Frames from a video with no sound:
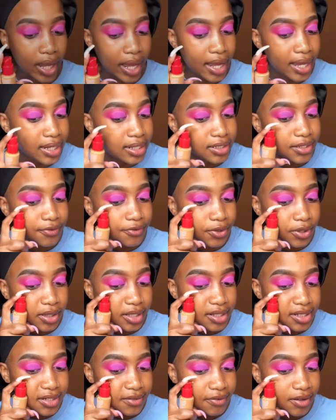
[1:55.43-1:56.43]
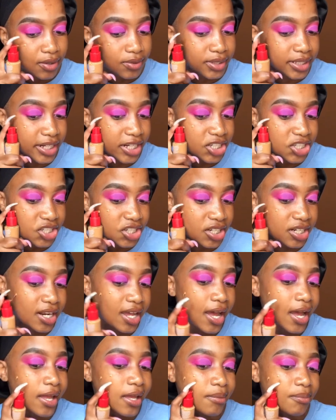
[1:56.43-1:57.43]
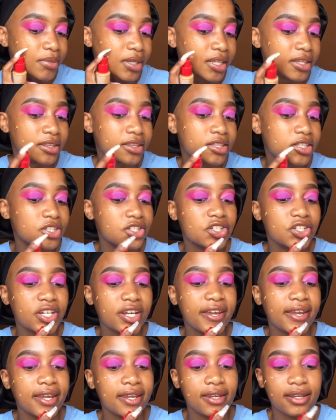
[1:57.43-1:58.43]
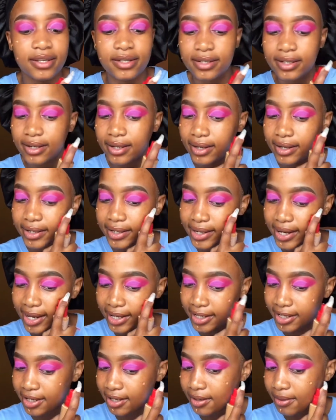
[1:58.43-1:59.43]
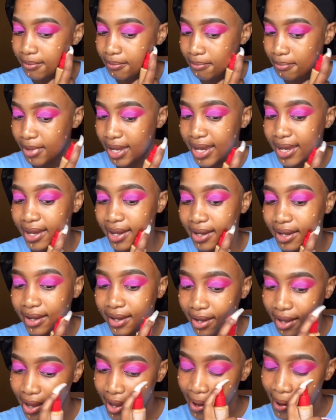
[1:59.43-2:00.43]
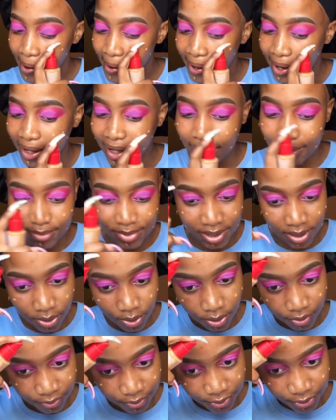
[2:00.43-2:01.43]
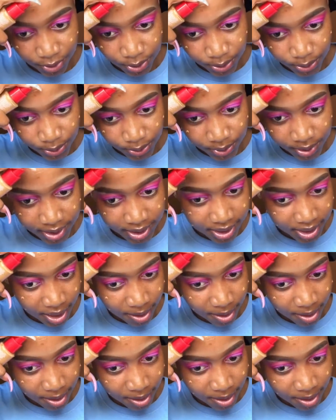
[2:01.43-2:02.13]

guys, for this foundation I am in the shade Nutmeg. Like, I'm still confused